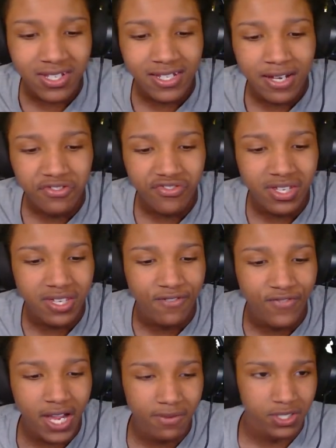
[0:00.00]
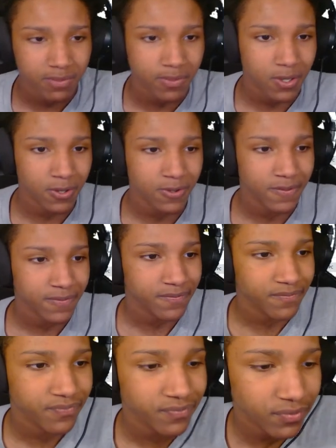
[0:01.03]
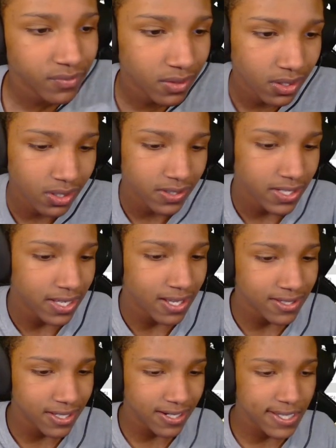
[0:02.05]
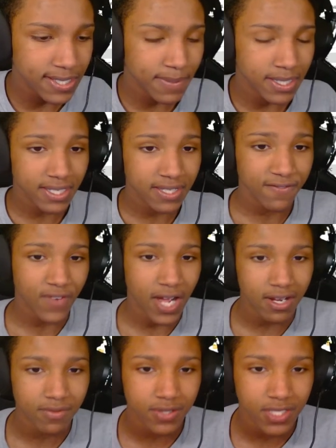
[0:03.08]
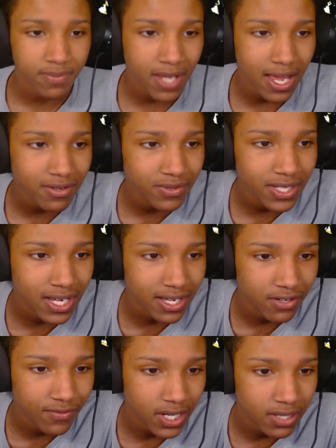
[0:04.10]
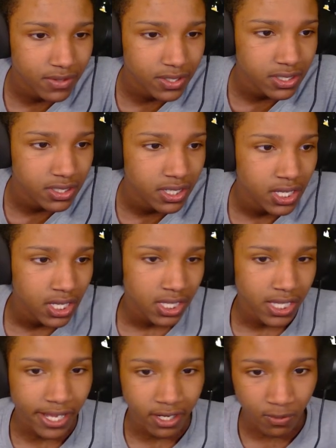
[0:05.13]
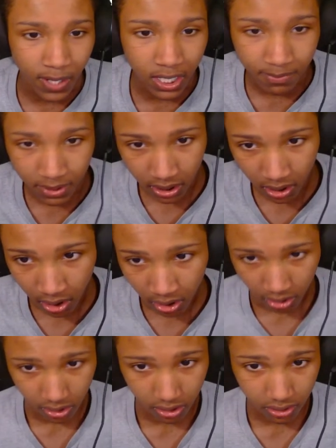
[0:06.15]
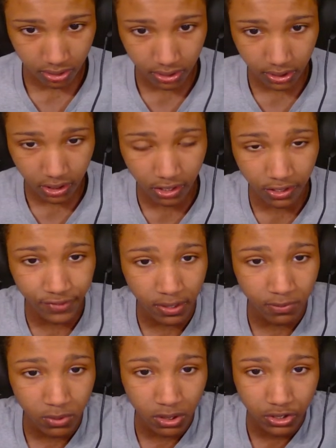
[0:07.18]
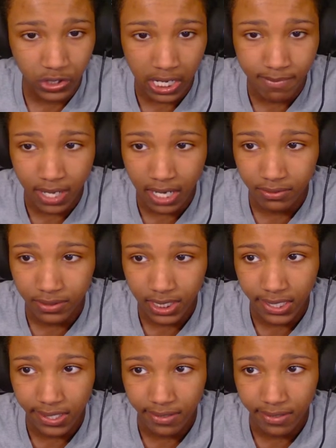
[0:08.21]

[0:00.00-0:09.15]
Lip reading: I was finna get a virus, bro. Chat, y'all saying I was about to get a virus, but I don't think I got a virus. Like, correct me if I'm wrong, chat, but I don't think I got a